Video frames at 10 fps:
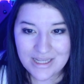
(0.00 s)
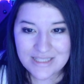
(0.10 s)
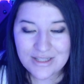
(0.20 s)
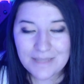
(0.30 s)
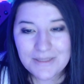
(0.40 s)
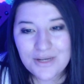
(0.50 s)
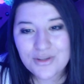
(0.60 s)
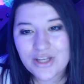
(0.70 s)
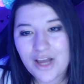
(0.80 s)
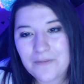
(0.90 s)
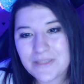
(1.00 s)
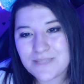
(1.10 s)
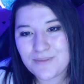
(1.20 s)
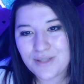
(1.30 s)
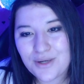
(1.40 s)
So let me know in the comments
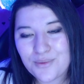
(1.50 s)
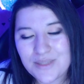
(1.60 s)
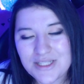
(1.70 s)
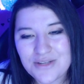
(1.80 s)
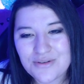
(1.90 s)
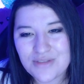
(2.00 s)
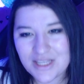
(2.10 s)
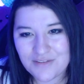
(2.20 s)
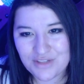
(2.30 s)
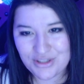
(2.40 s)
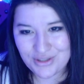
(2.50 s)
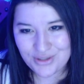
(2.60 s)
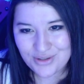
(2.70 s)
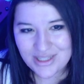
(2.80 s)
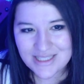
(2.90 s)
below, what do you think of the new
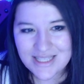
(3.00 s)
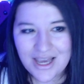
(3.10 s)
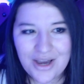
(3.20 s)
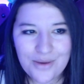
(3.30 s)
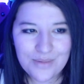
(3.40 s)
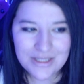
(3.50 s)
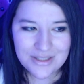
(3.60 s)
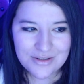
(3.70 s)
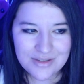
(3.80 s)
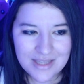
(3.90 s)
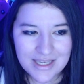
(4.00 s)
units? What do you think